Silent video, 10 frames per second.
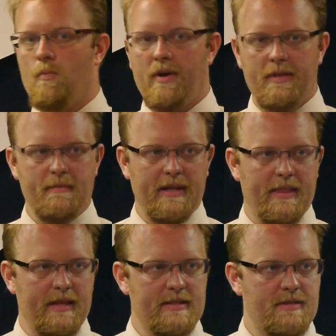One of the big
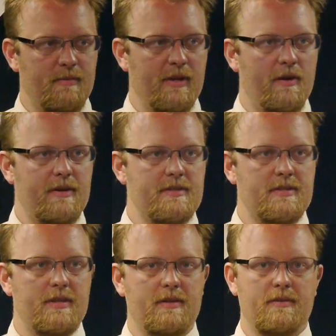things that we
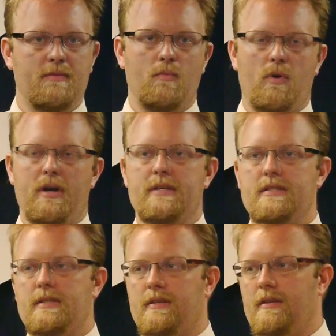noticed
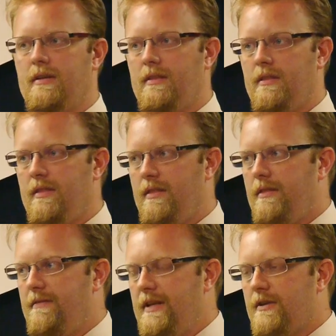was
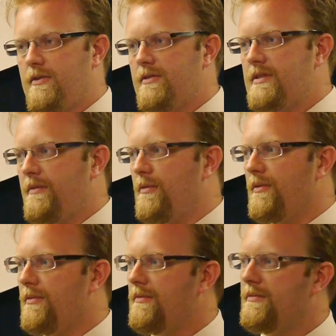vehicles that
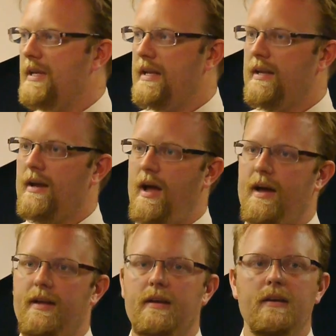were taking
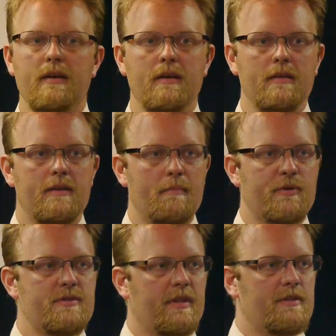high
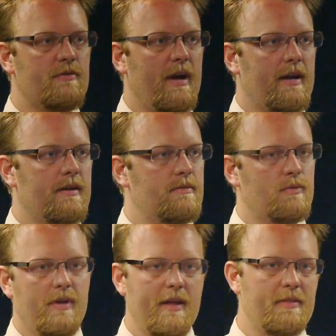numbers on the track
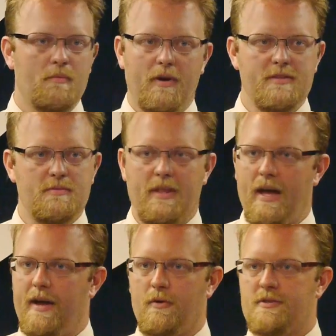were not the ones with the
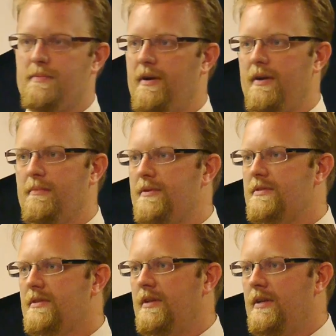high horsepower numbers,
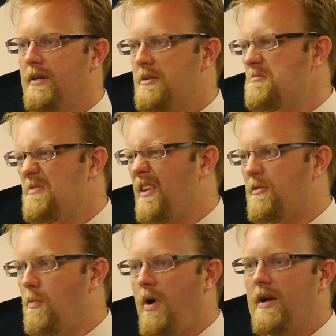not
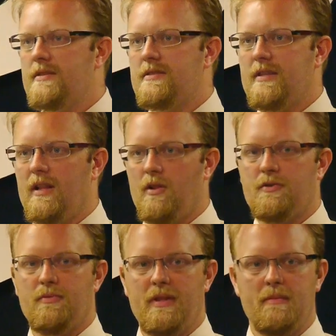the ones that
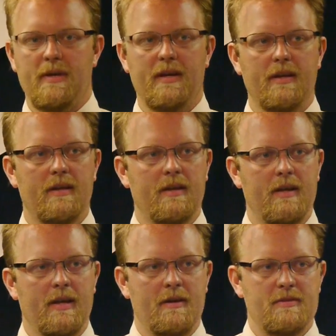looked really big.
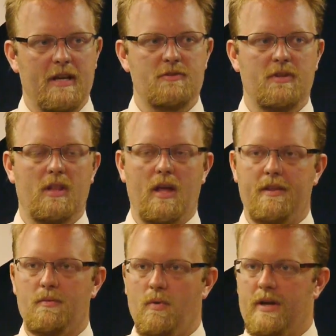It's actually a
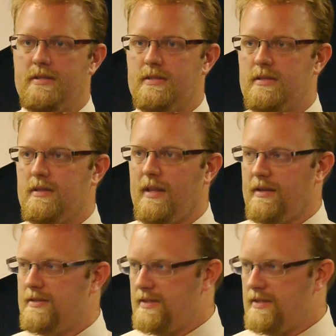lot of the ones that could